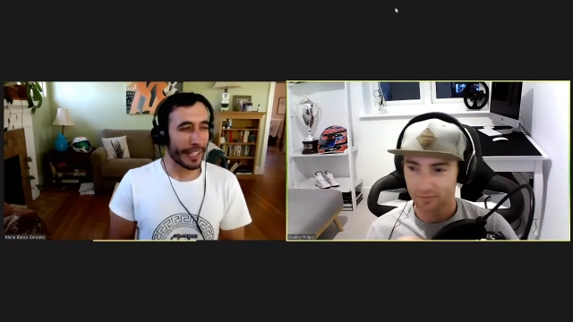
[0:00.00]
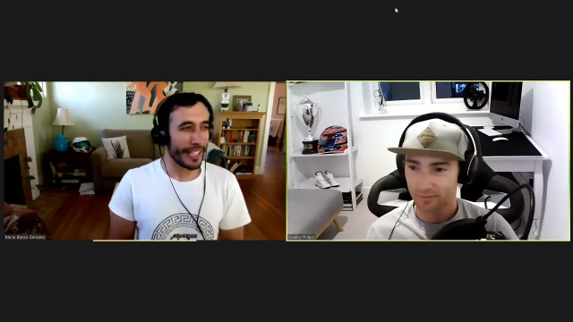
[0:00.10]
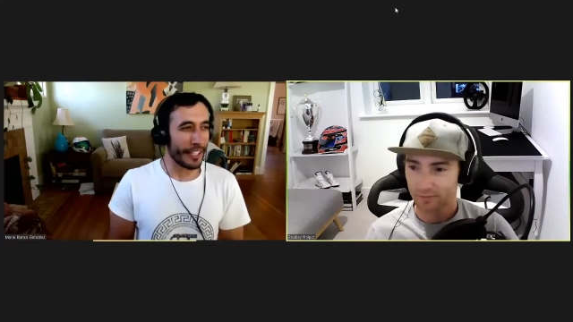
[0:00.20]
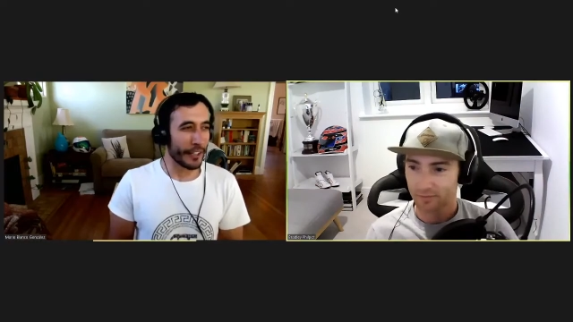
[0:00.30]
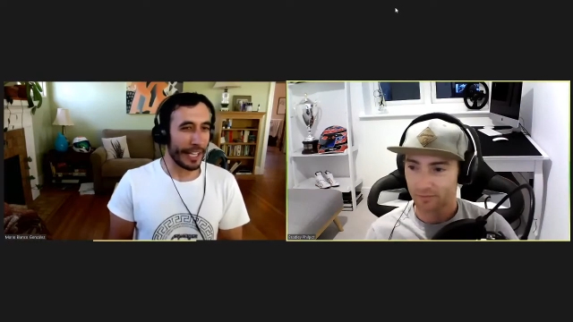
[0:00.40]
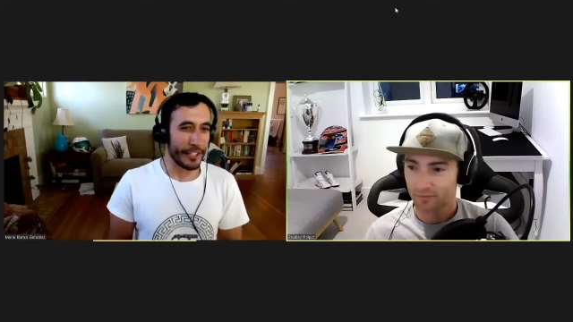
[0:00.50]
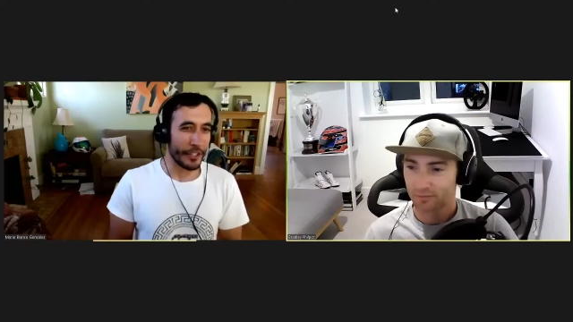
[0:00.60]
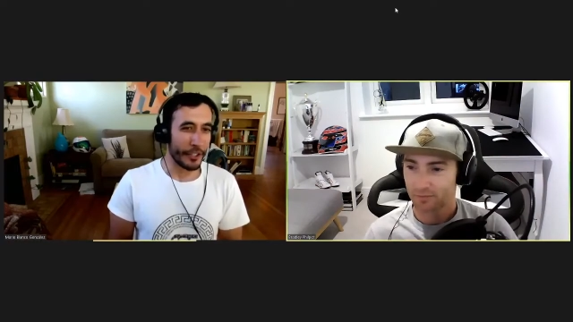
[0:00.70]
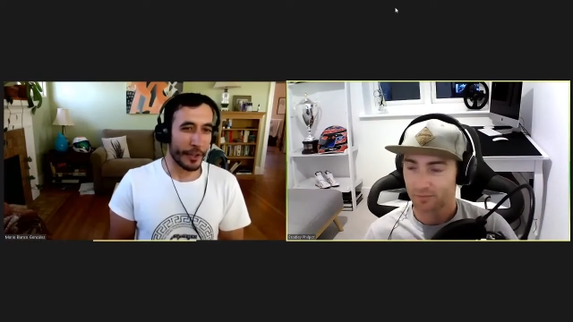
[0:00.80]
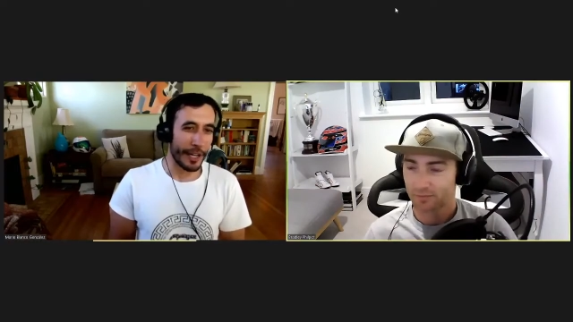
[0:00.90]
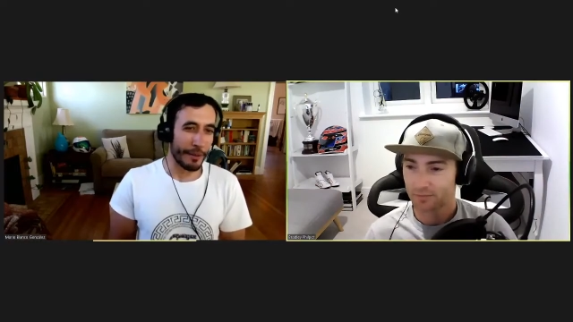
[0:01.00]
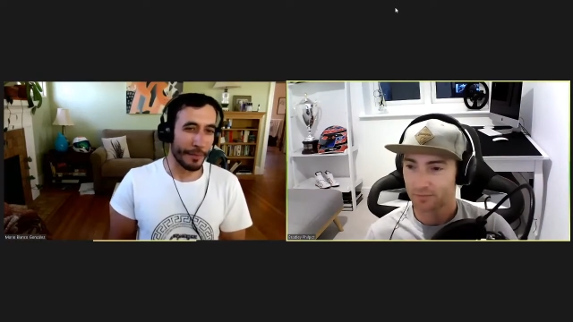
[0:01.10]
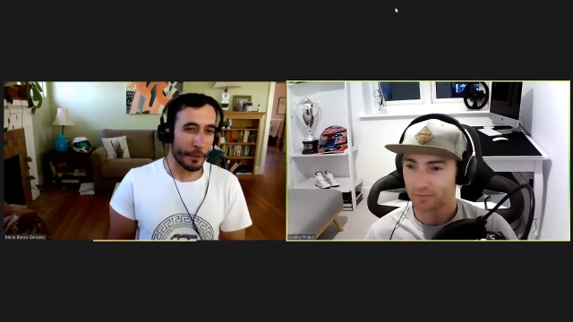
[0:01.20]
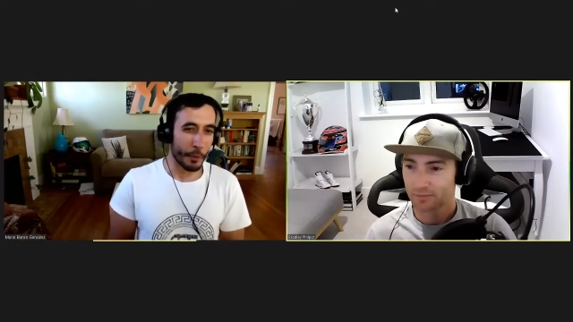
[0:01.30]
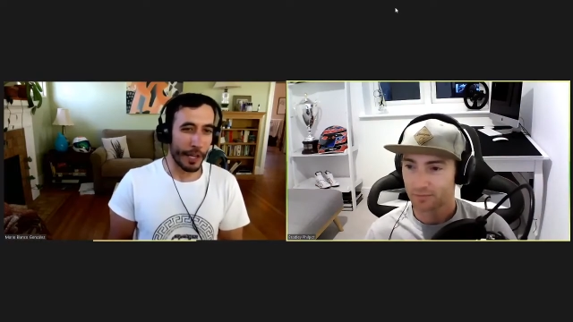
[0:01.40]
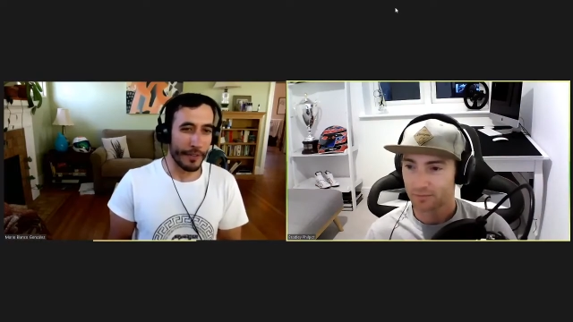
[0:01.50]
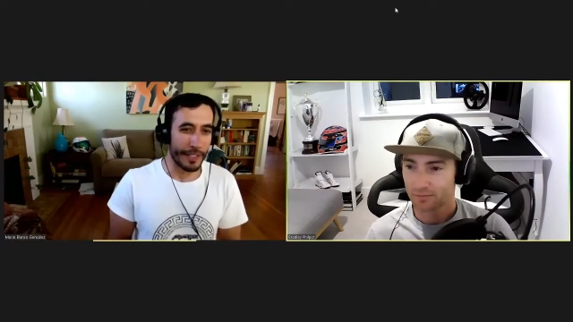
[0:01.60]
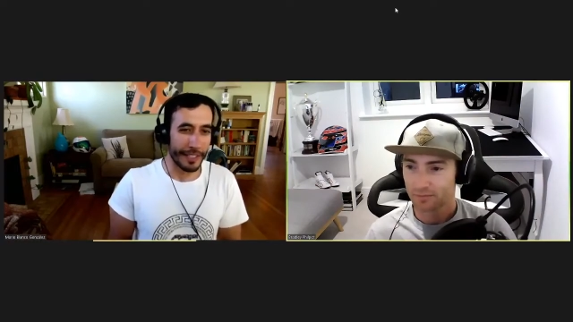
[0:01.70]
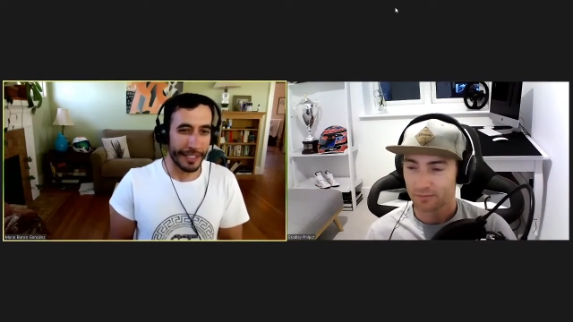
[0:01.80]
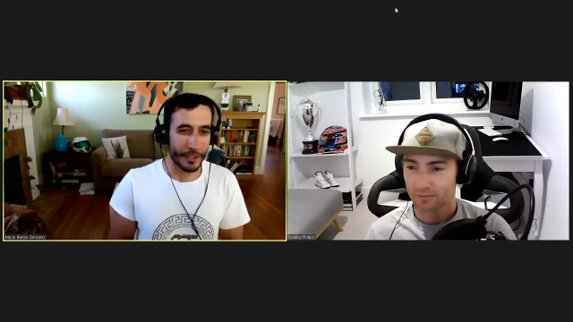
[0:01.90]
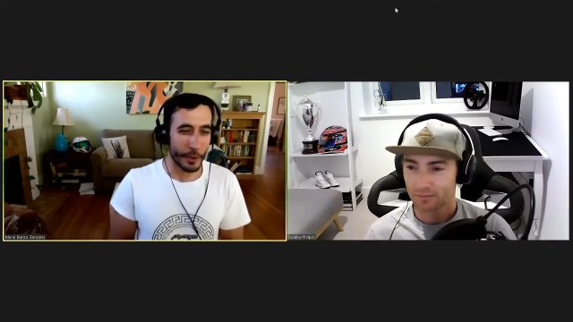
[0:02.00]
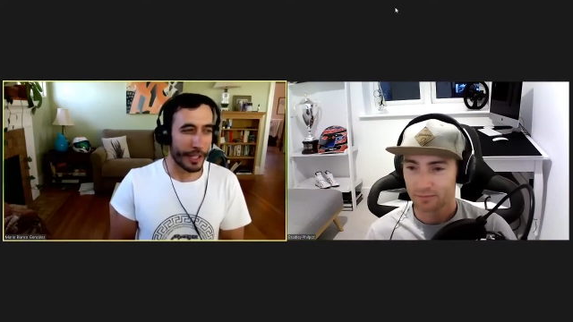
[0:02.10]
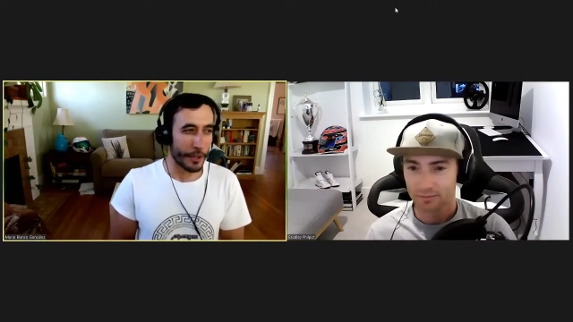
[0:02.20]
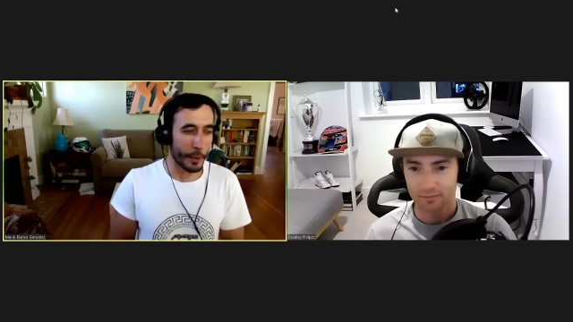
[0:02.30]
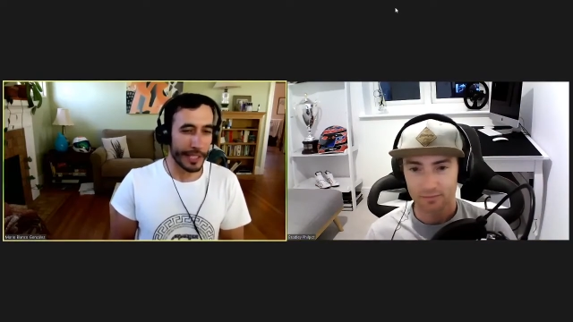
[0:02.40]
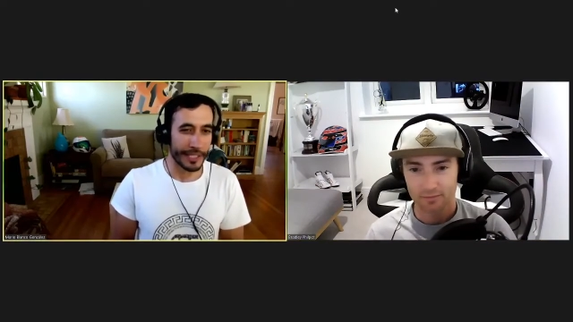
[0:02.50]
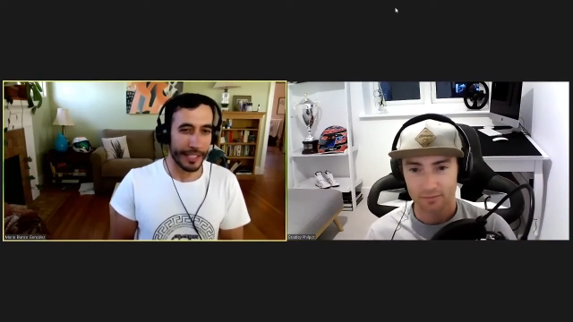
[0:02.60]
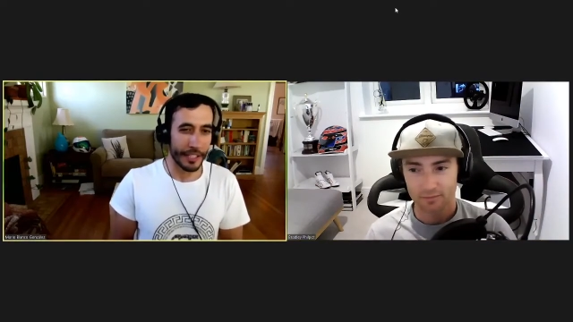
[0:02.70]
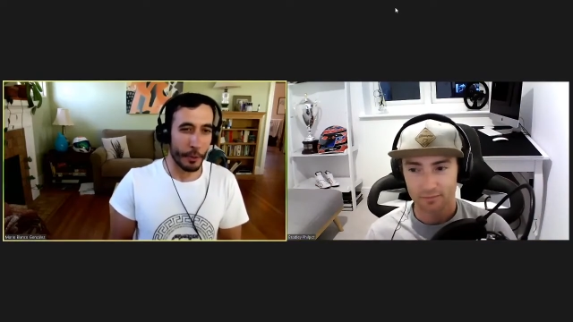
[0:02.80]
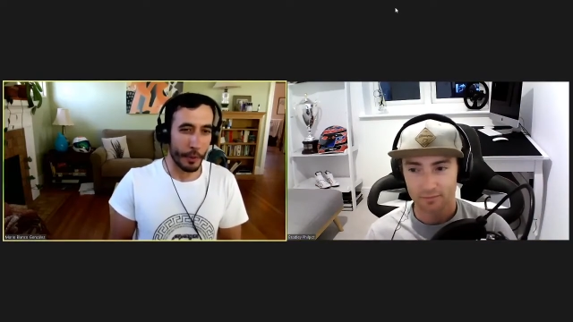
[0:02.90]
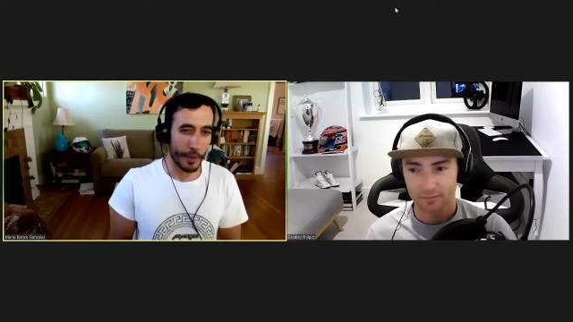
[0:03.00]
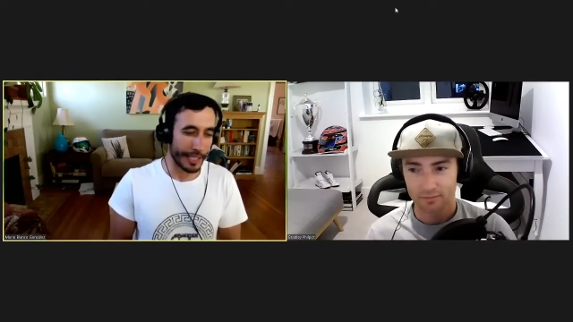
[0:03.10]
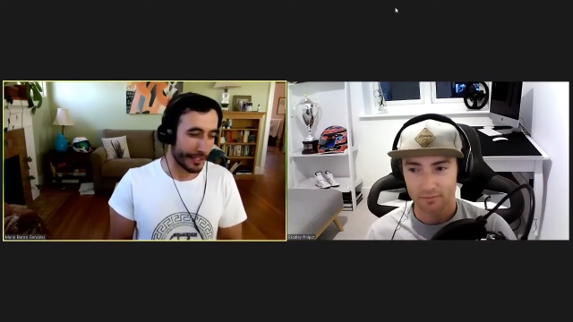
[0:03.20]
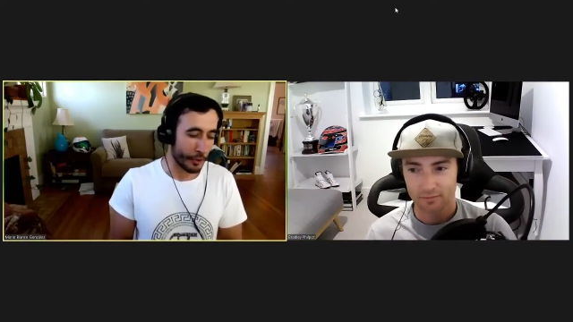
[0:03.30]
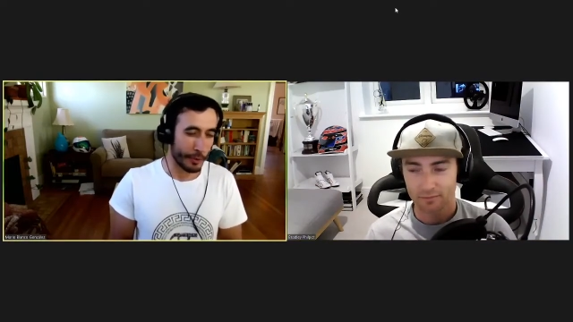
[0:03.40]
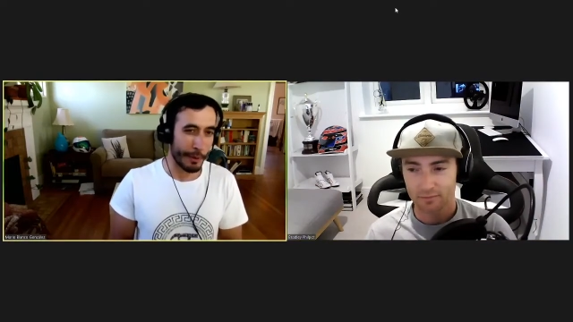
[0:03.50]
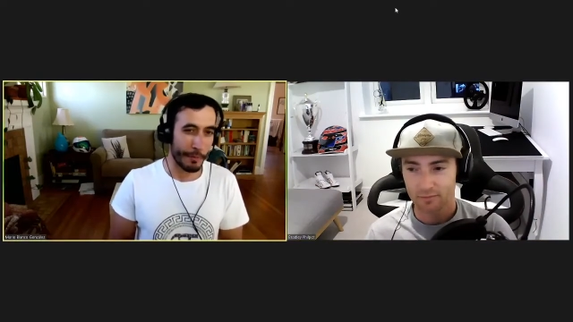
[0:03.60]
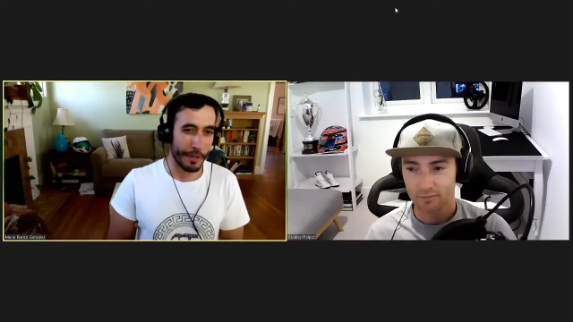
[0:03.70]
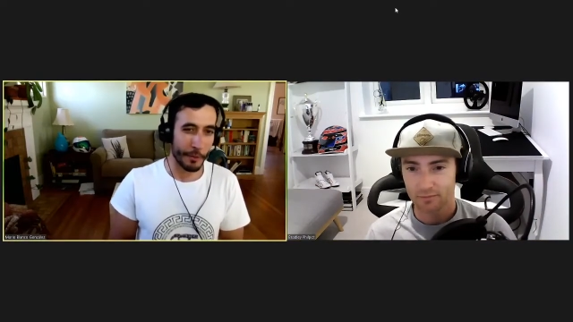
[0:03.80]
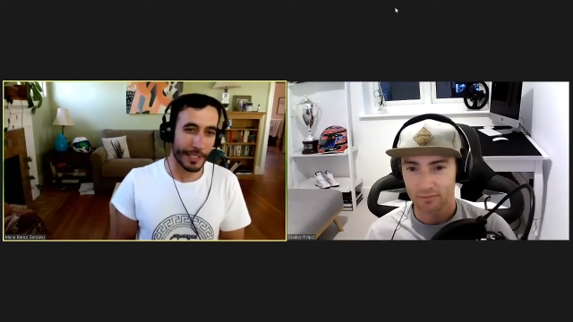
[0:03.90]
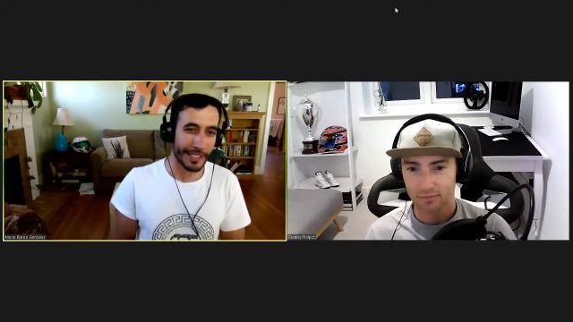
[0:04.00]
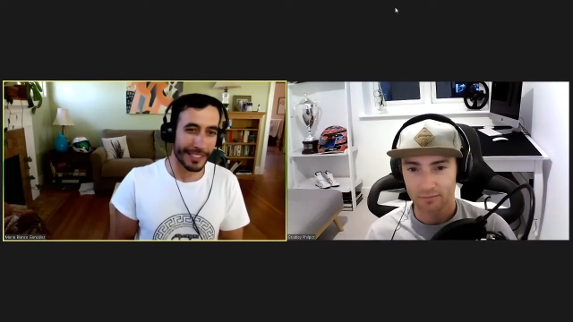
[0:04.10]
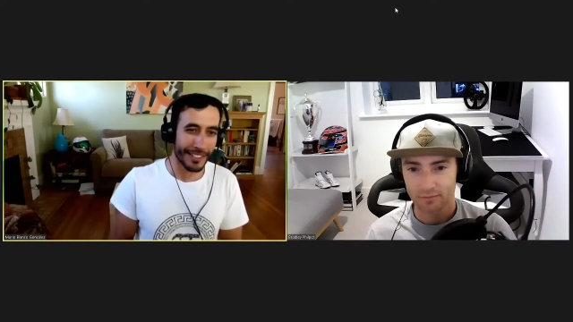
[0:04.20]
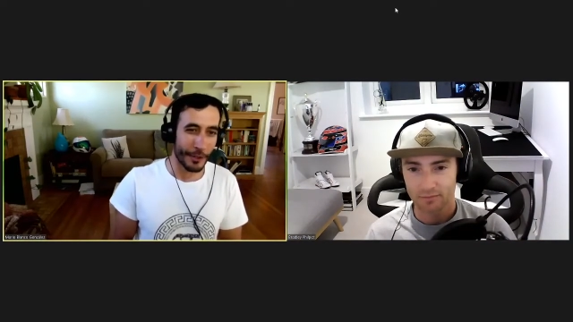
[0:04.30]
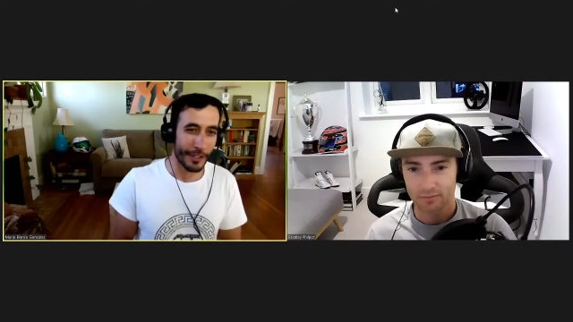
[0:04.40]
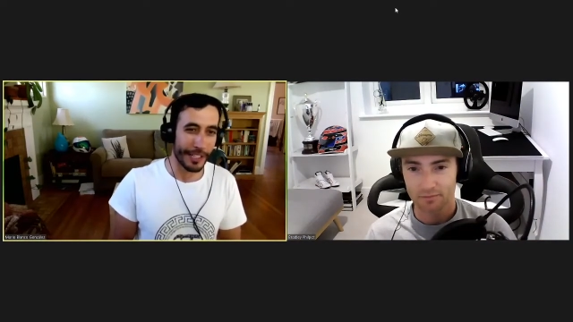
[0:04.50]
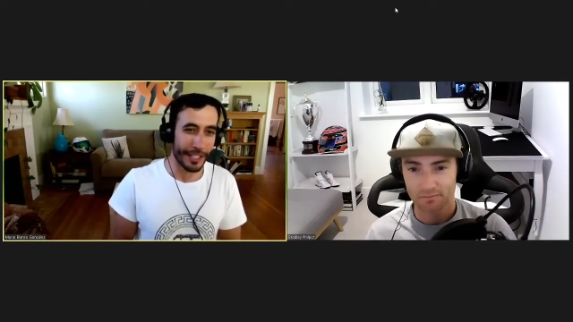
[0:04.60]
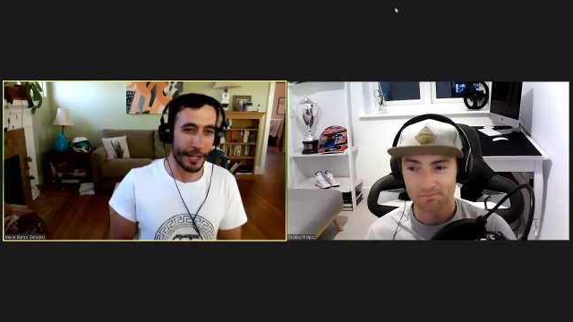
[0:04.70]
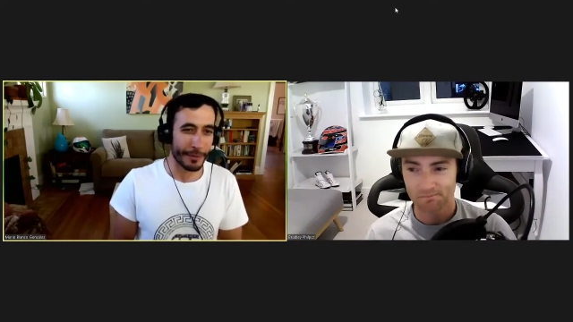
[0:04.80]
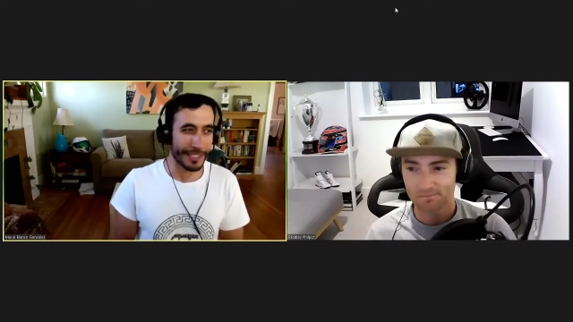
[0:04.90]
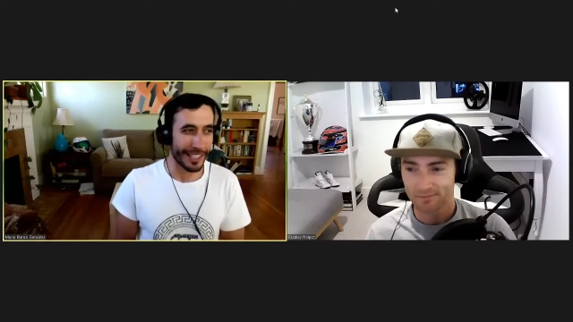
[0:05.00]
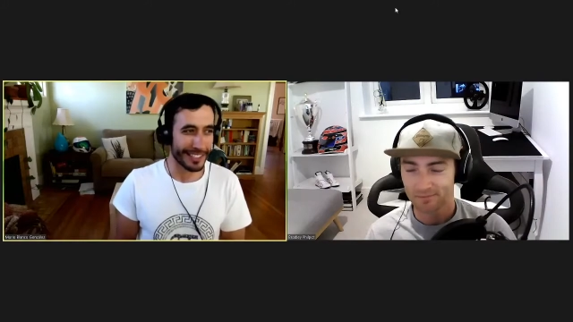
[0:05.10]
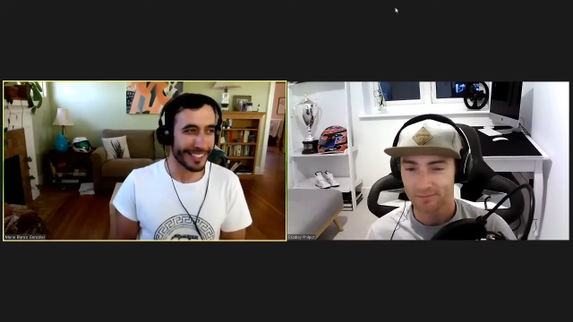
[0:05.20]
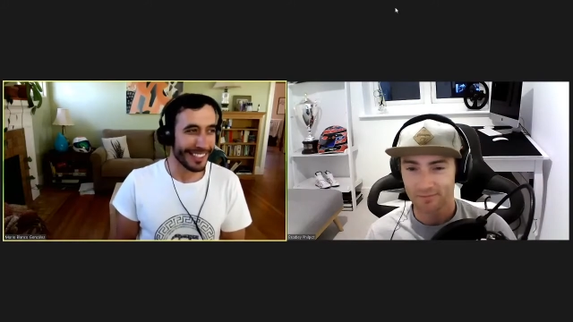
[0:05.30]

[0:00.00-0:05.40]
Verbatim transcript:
Speaker 1: can look at your arm whenever you are racing in Nürburgring just to remember which corner comes next.